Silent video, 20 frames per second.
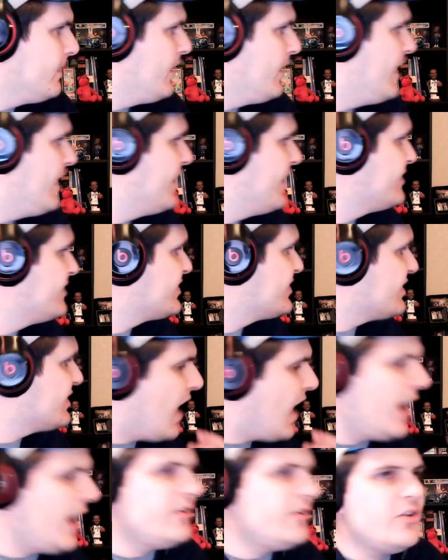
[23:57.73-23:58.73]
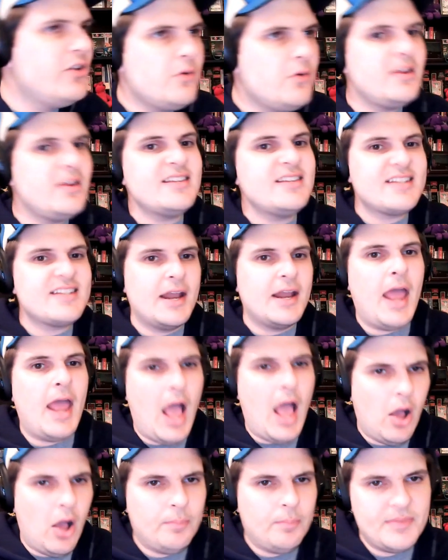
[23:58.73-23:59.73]
is continuity is going to
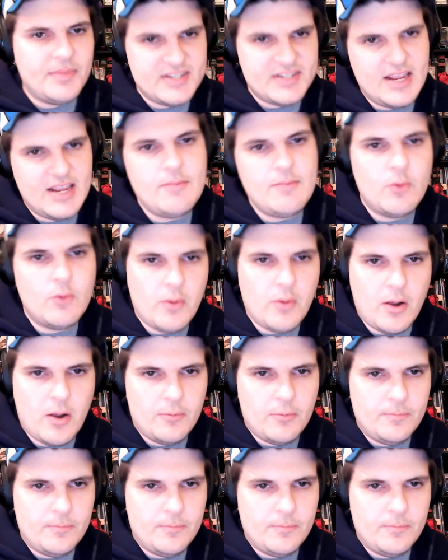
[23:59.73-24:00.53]
help the team grow.